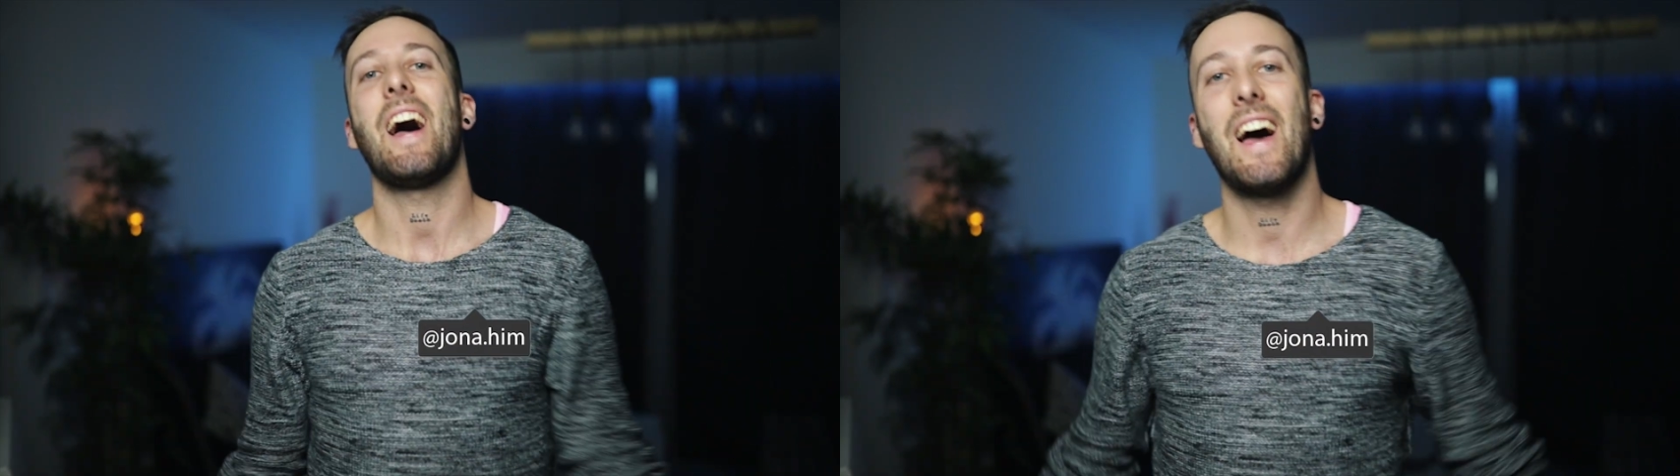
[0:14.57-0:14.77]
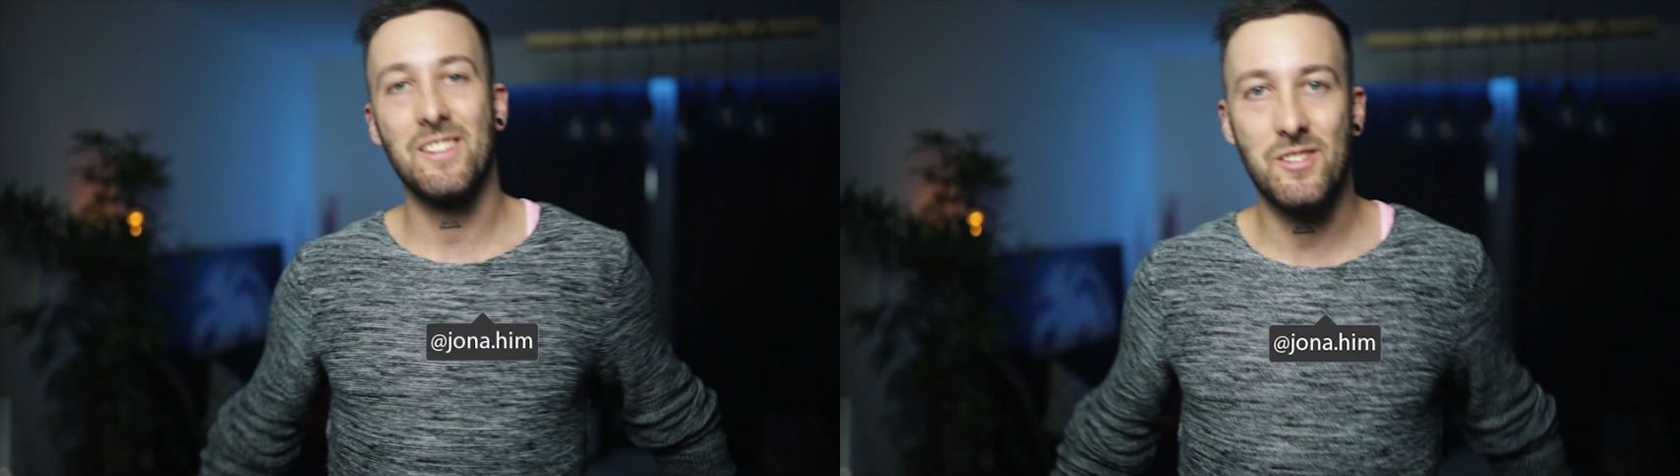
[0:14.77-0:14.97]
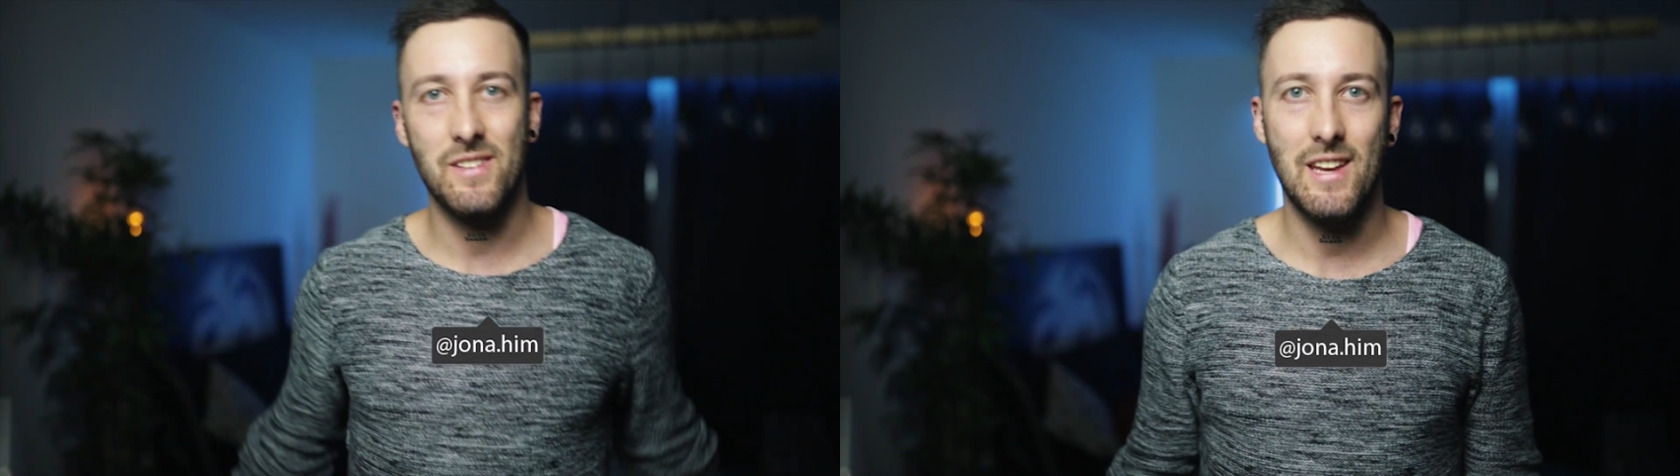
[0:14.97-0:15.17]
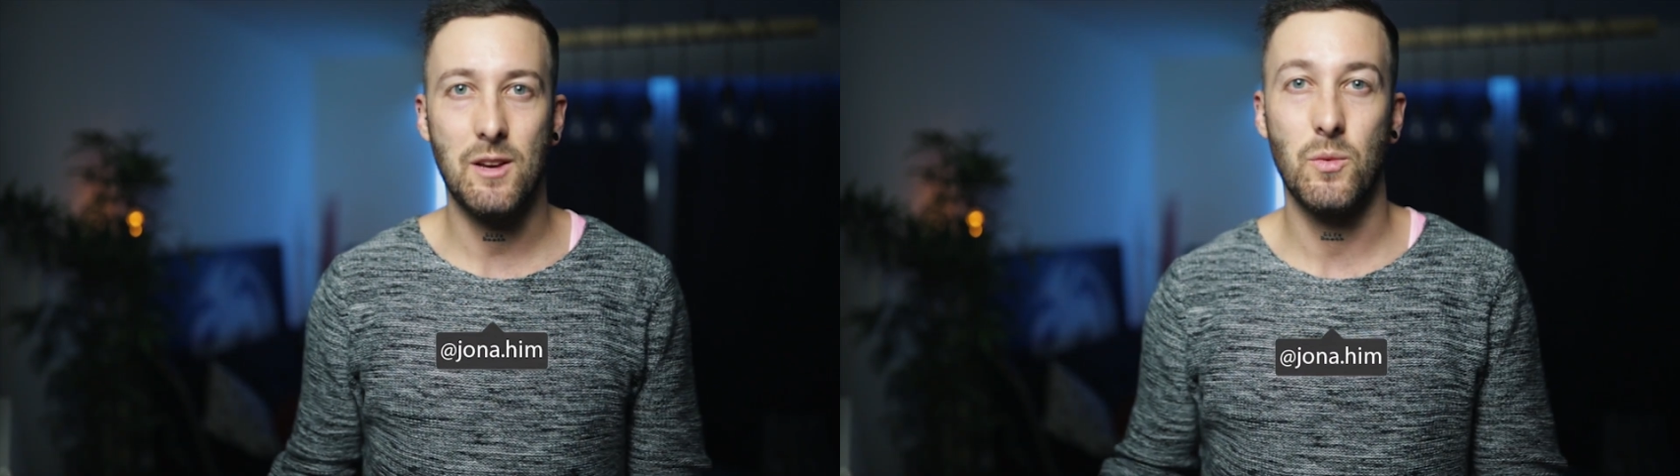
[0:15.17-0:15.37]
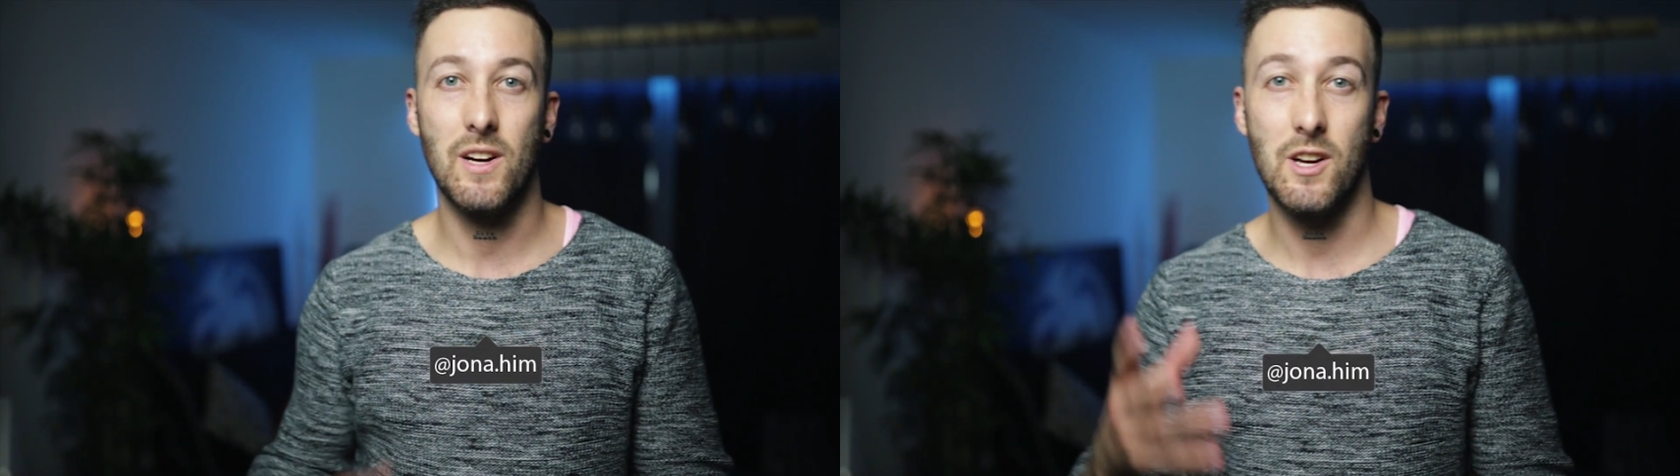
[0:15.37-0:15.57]
and
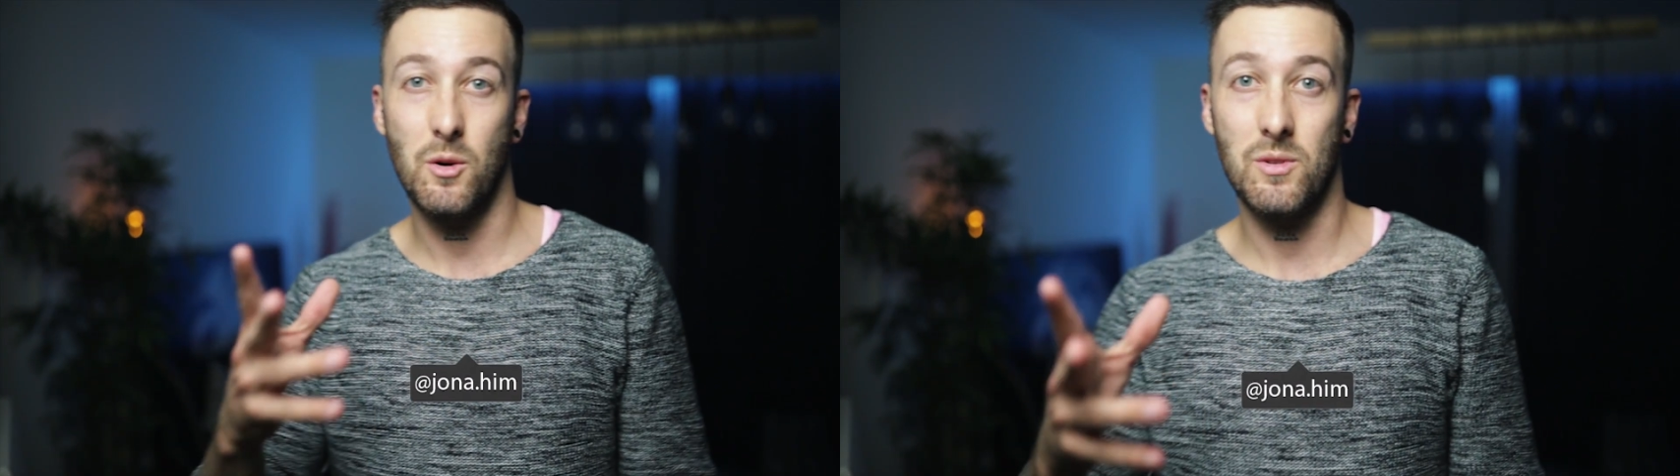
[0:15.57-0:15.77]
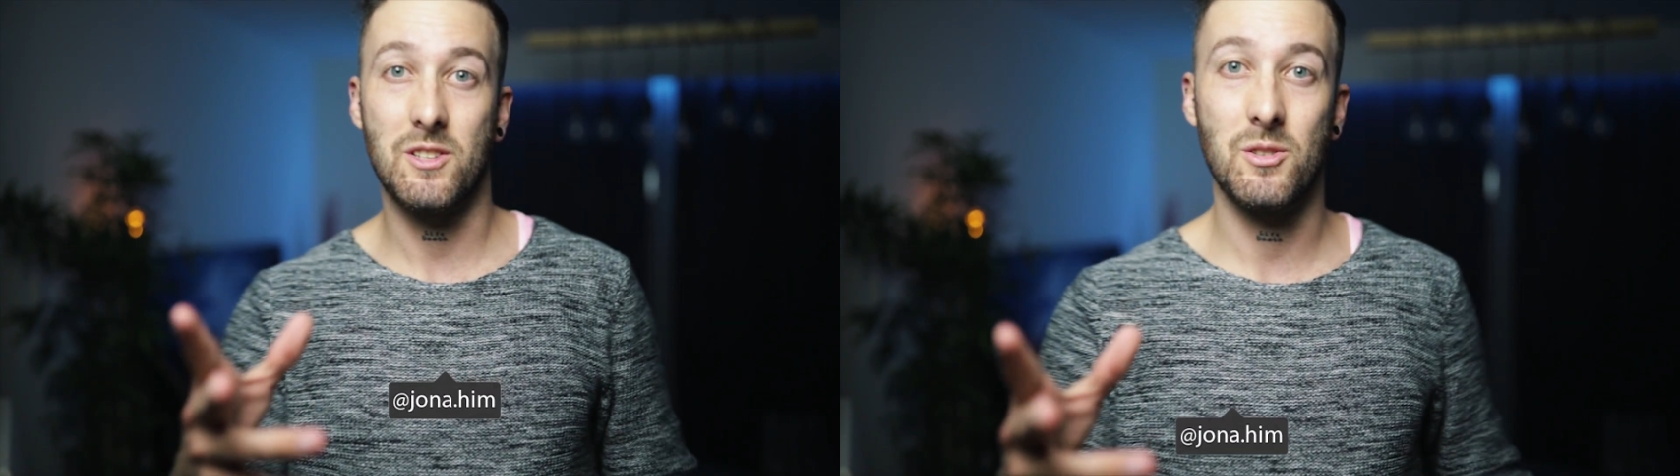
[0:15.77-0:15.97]
today we're going